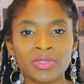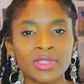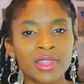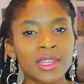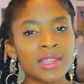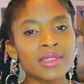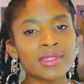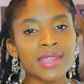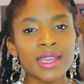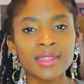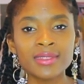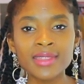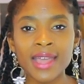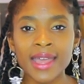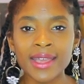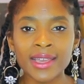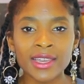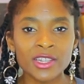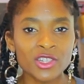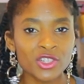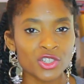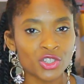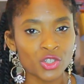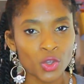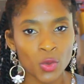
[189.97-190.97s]
Things like that
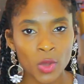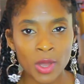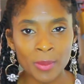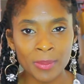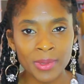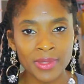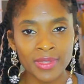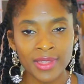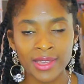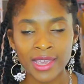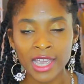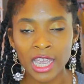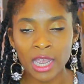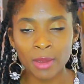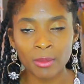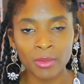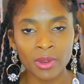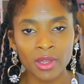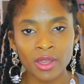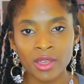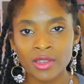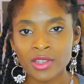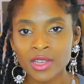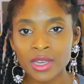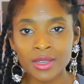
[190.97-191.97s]
can show up in the
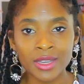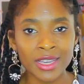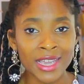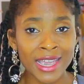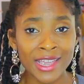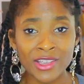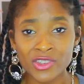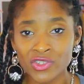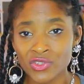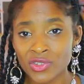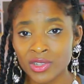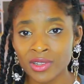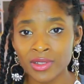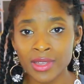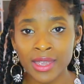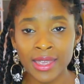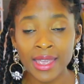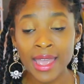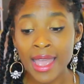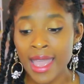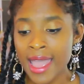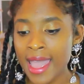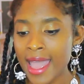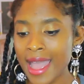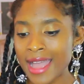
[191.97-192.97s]
camera
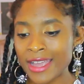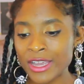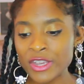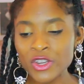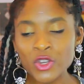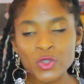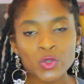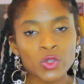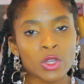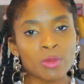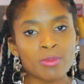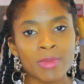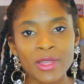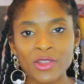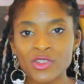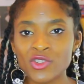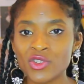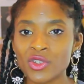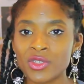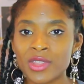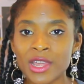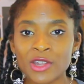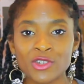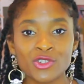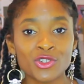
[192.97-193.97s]
occasionally, and you just want to make
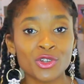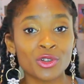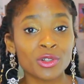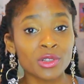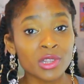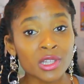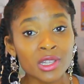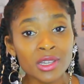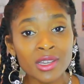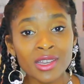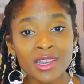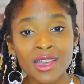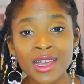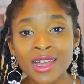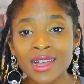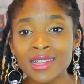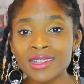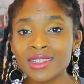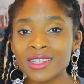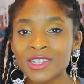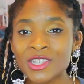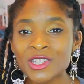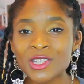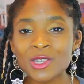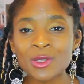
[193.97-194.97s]
sure that your look
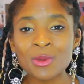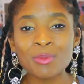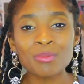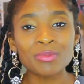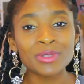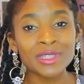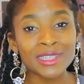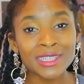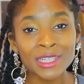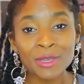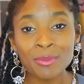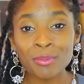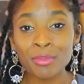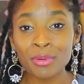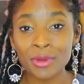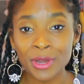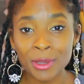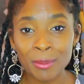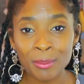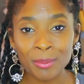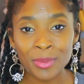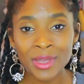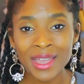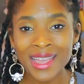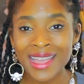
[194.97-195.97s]
looks completely
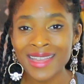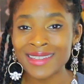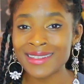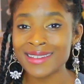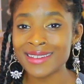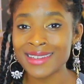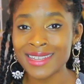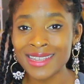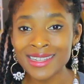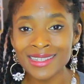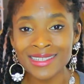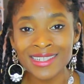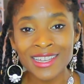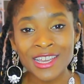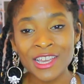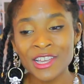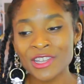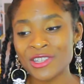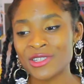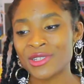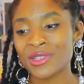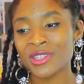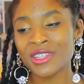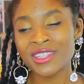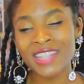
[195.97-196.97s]
primp and neat.
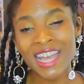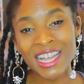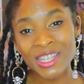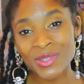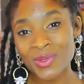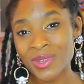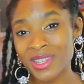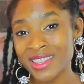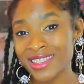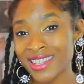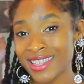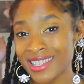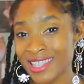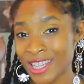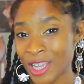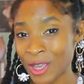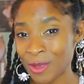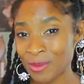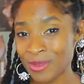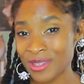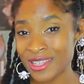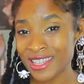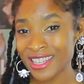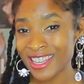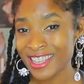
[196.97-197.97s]
So that's what this
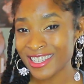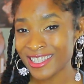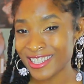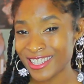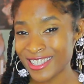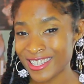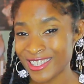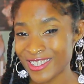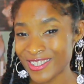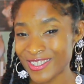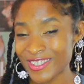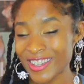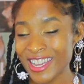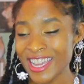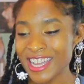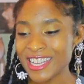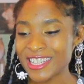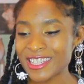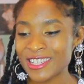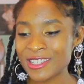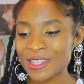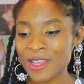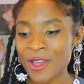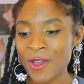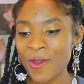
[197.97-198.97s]
helps to do.
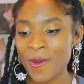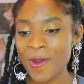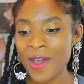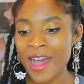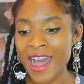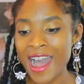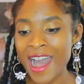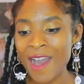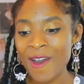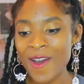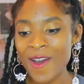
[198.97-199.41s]
So